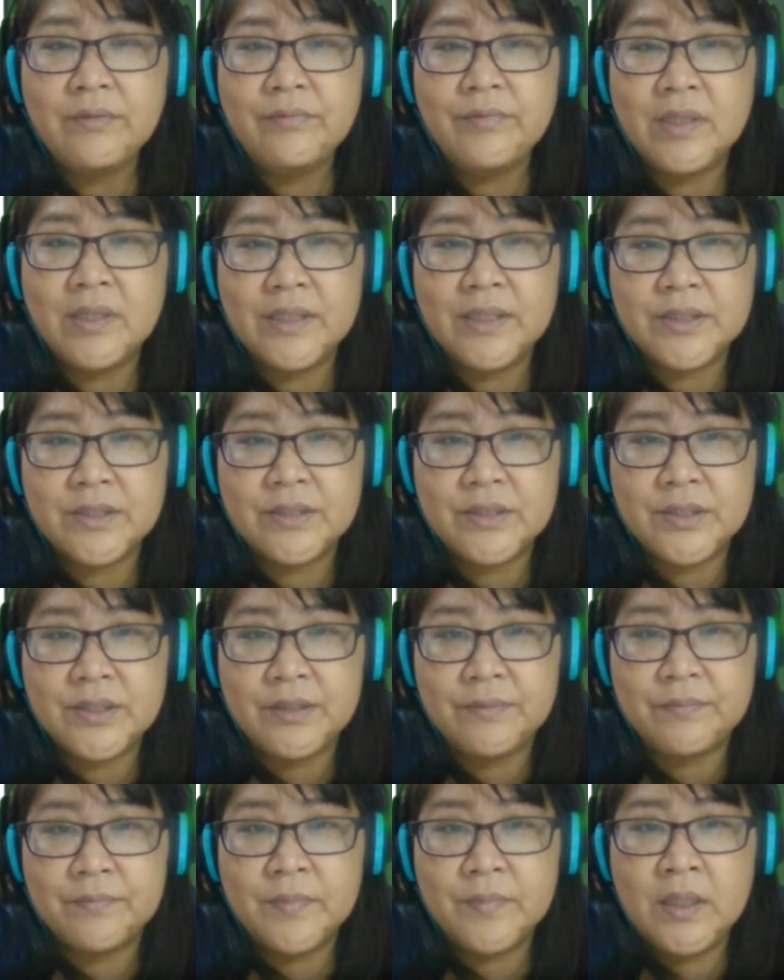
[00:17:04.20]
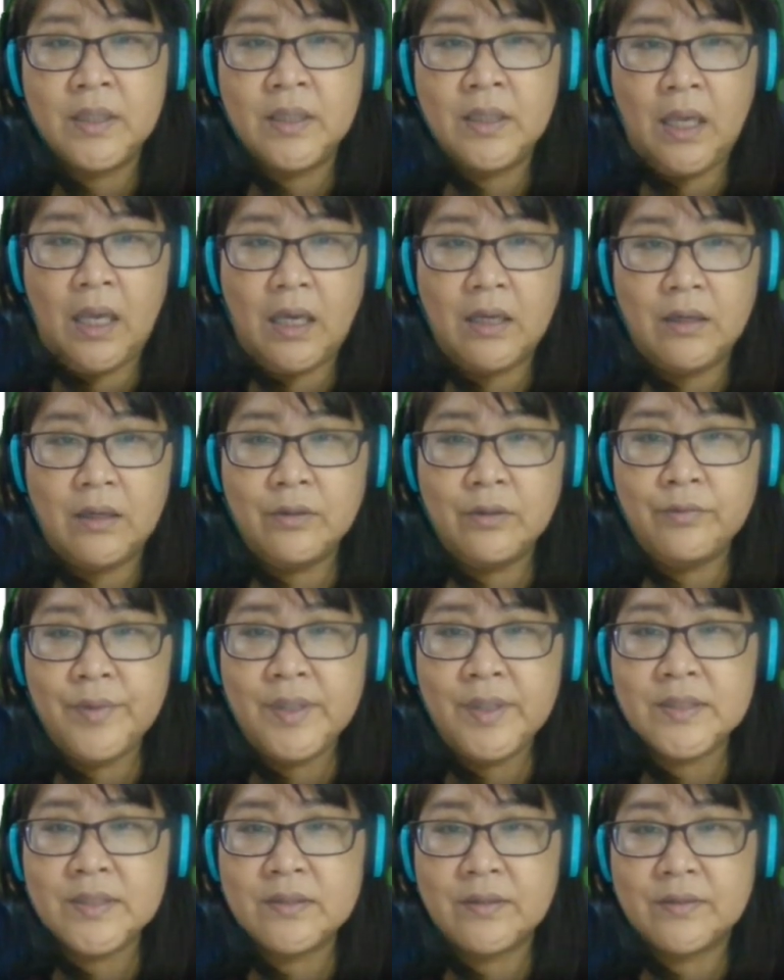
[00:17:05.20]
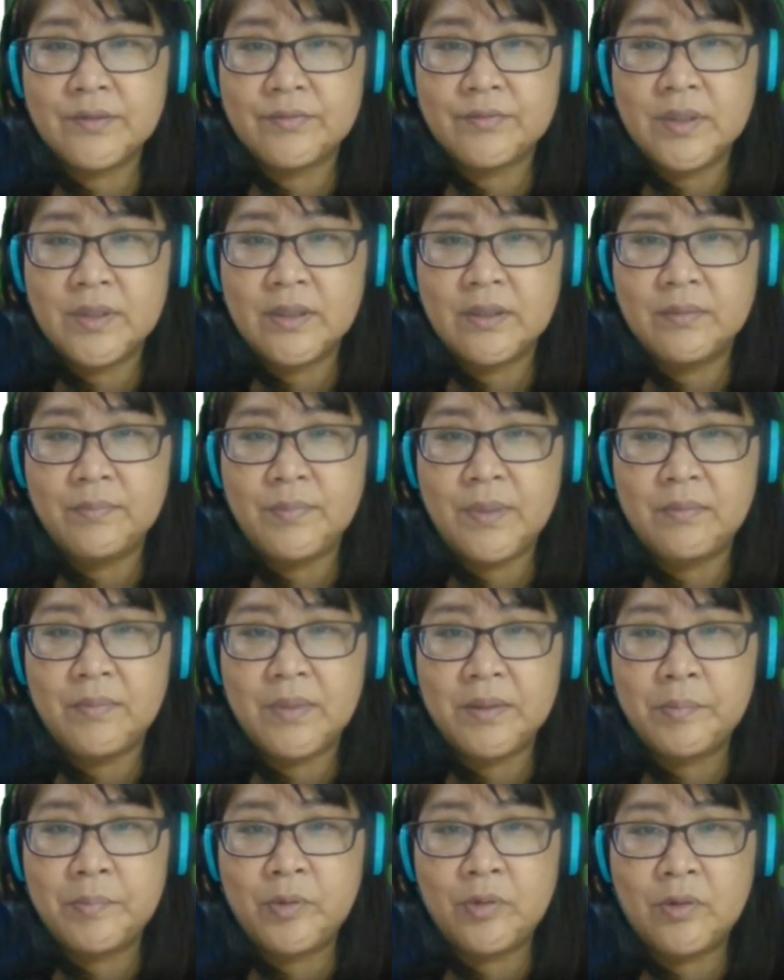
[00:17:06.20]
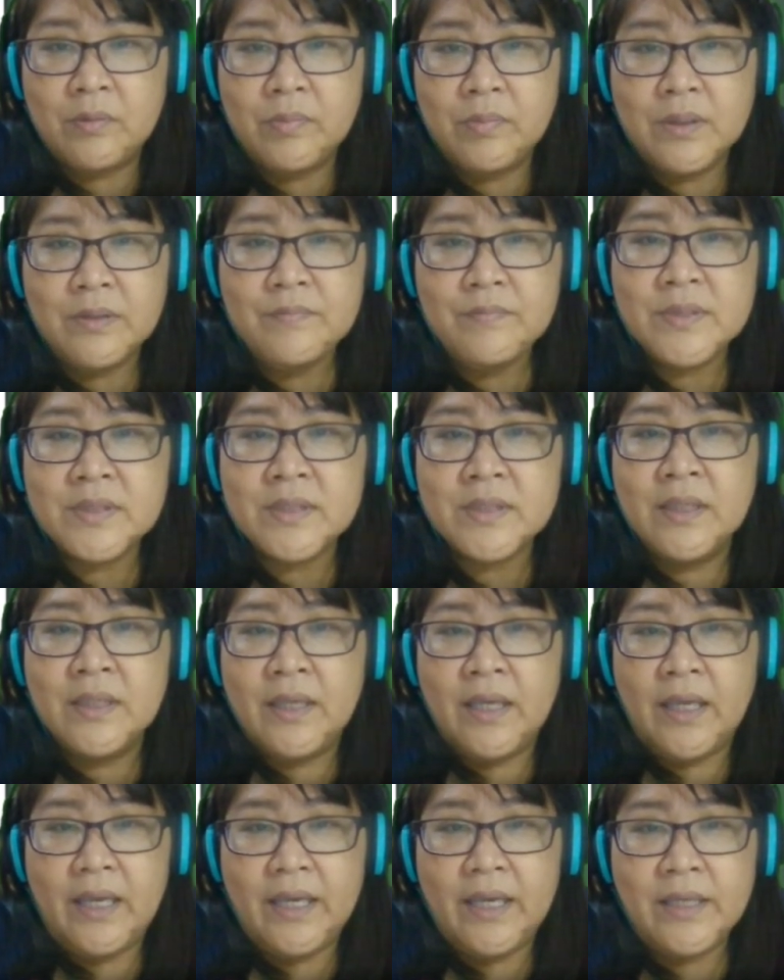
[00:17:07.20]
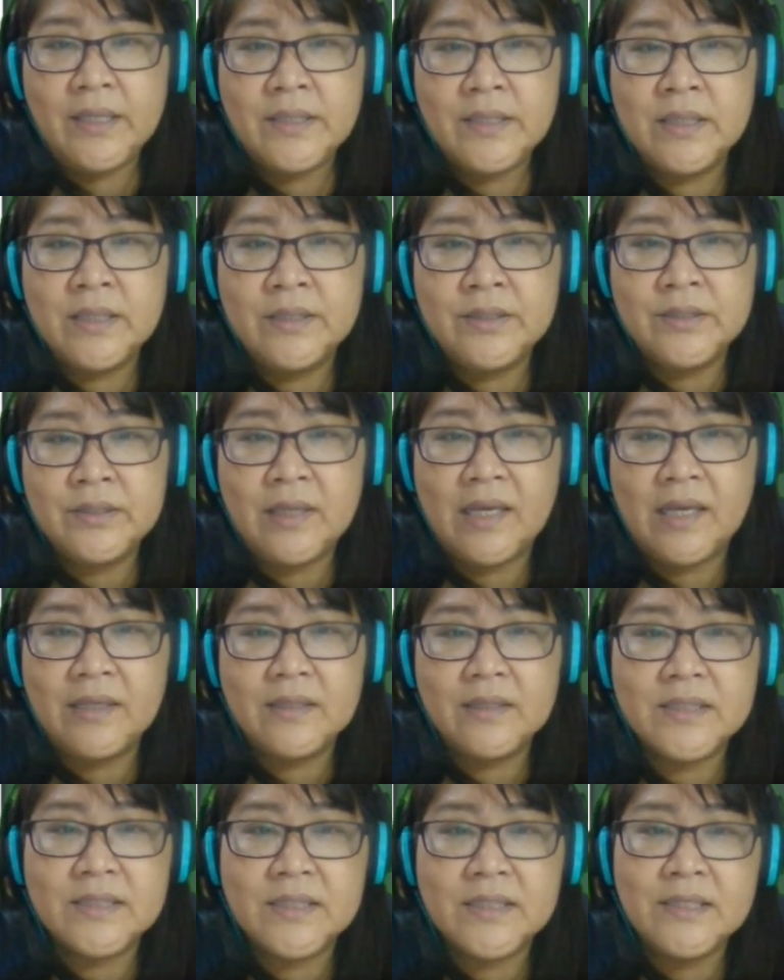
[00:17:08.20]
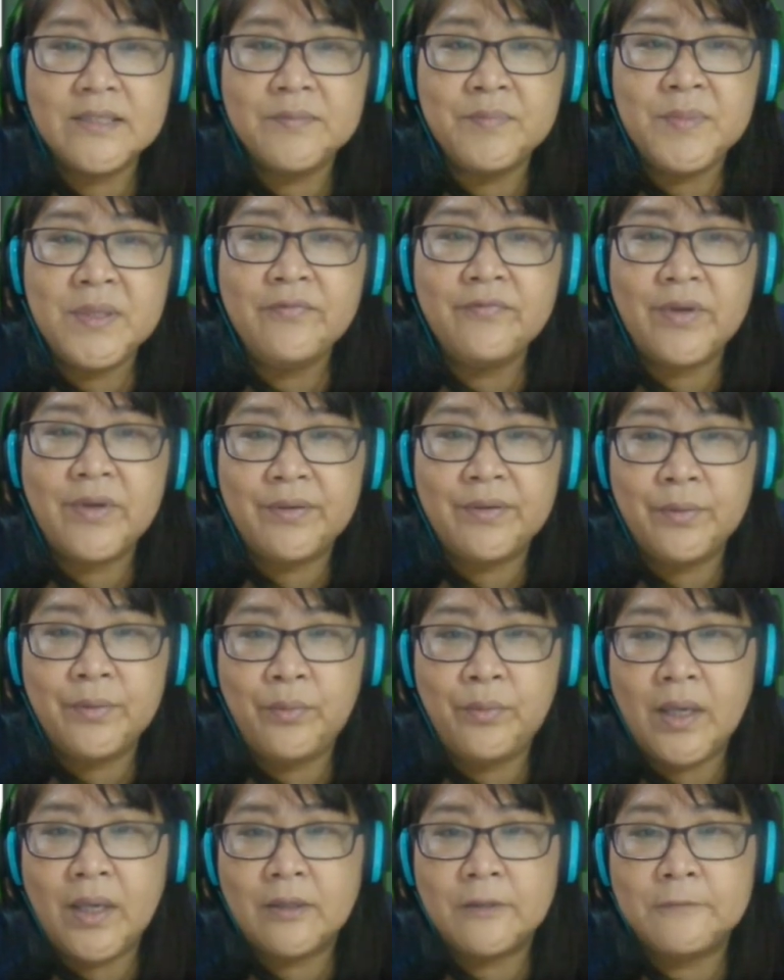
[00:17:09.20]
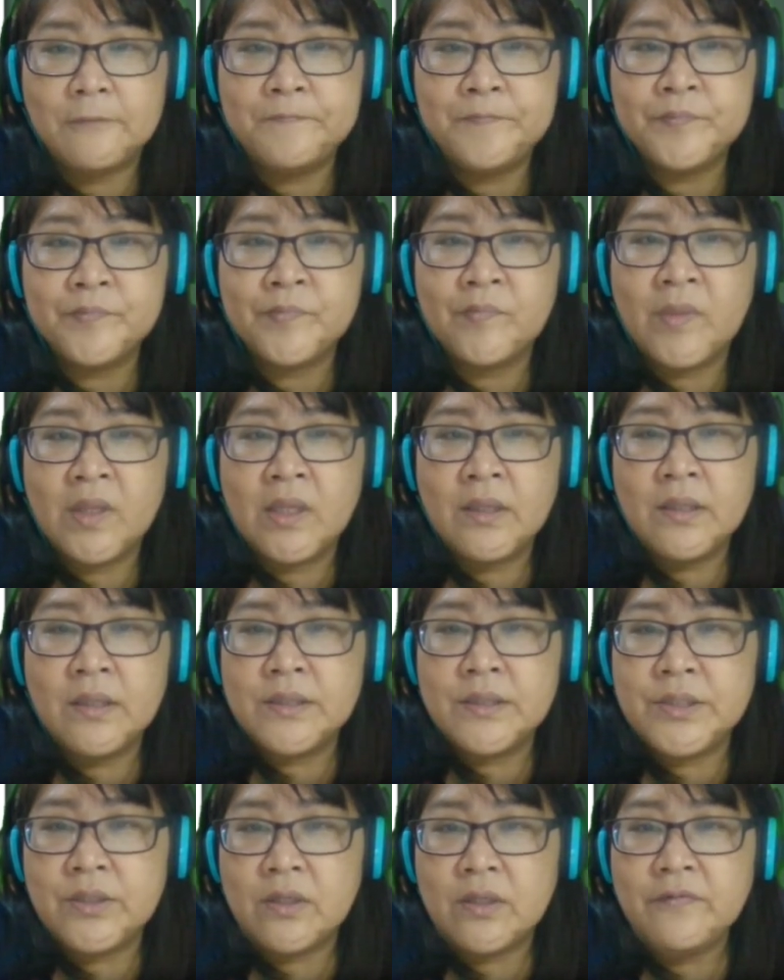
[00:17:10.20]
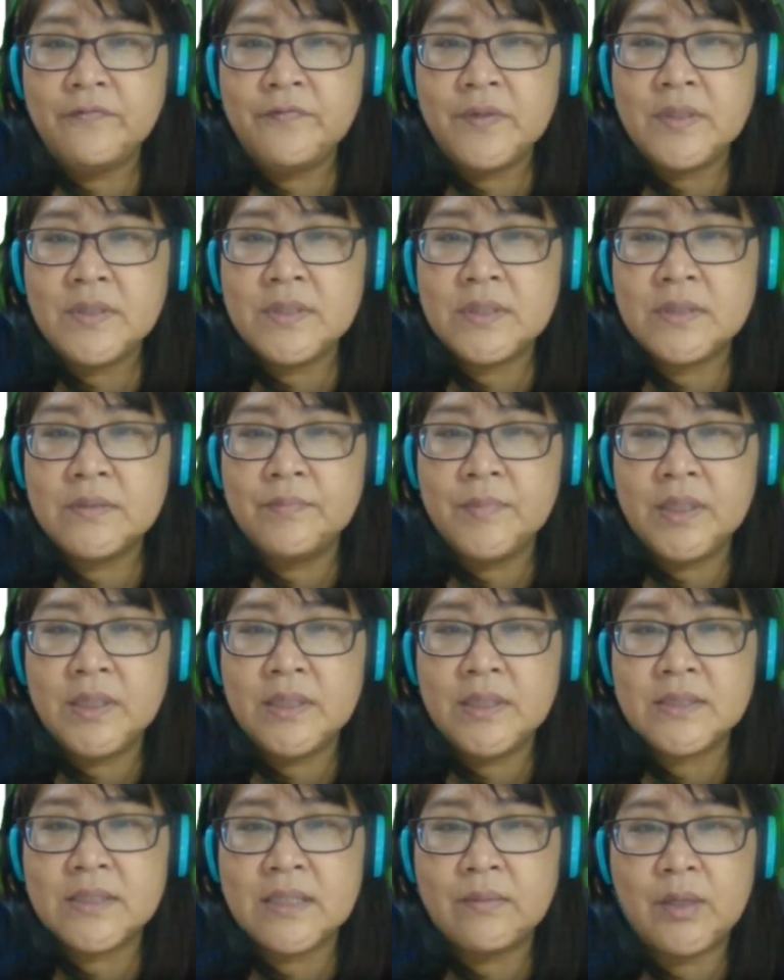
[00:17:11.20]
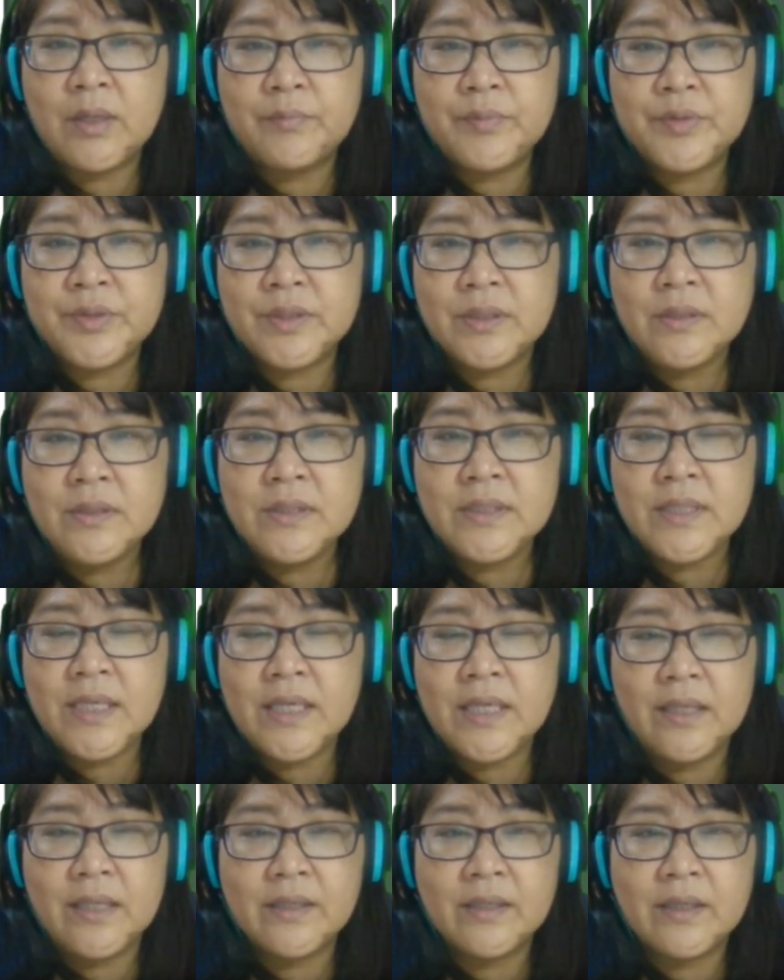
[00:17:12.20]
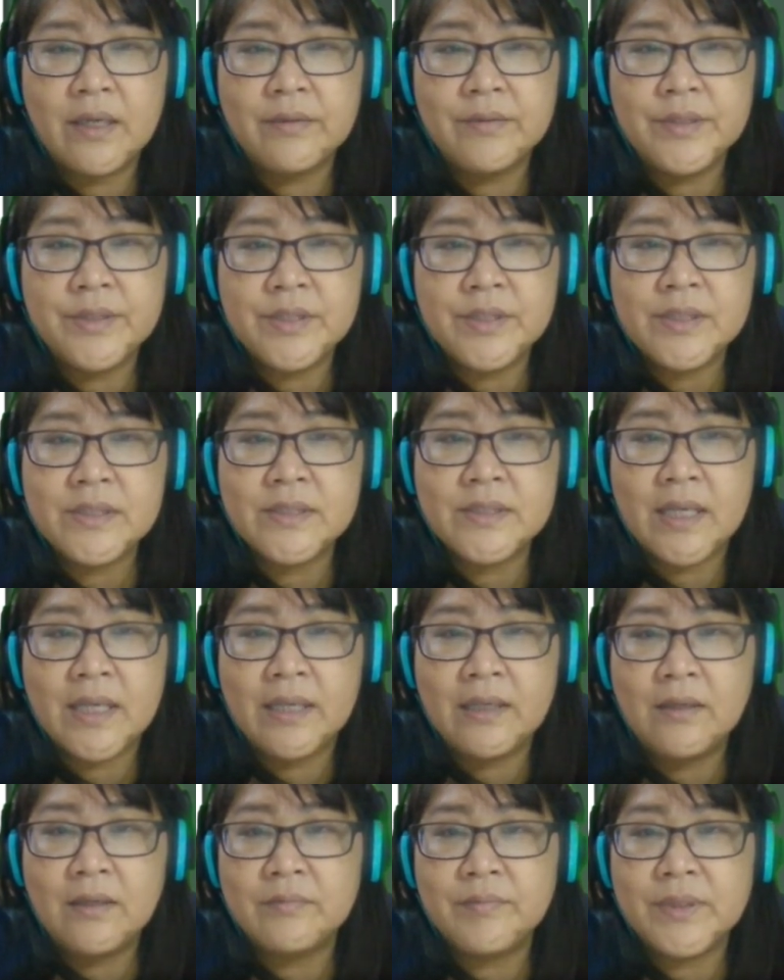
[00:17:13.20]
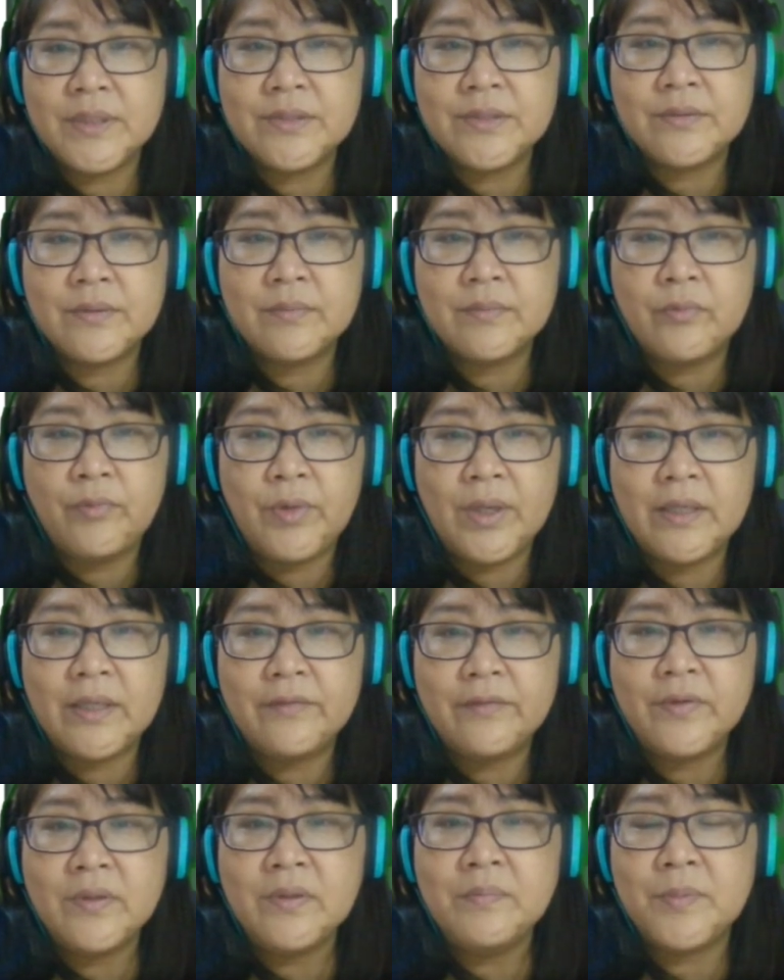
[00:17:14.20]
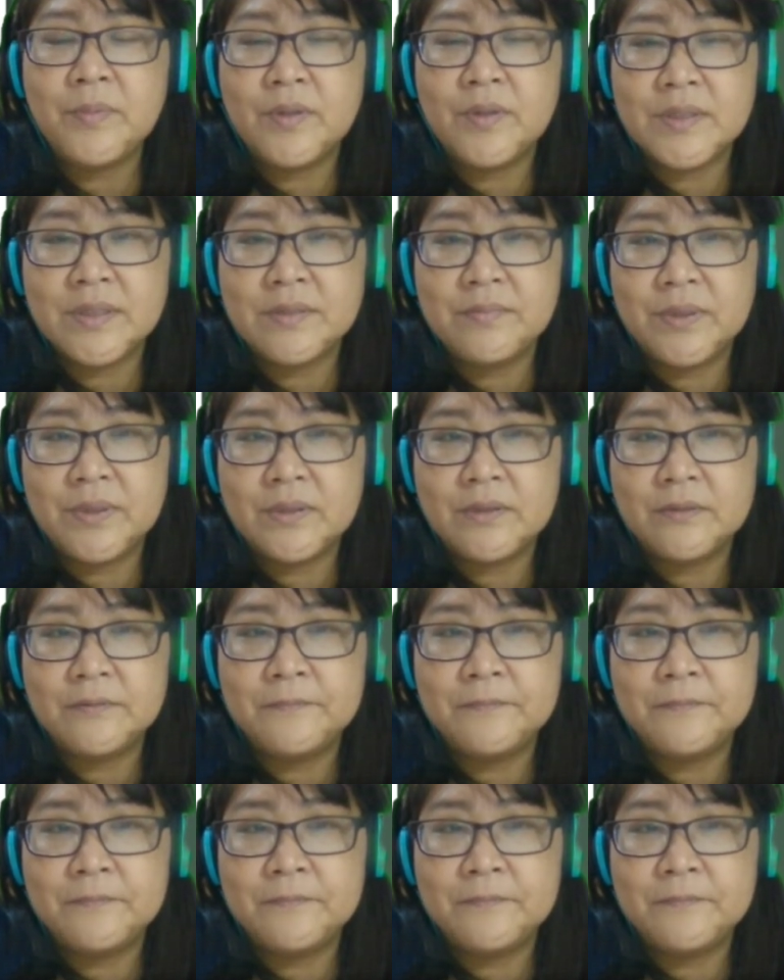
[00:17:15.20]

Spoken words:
relationship. I always talk to her about my problems as she understands me very well. She offers me some options and encourages dialogue whenever possible.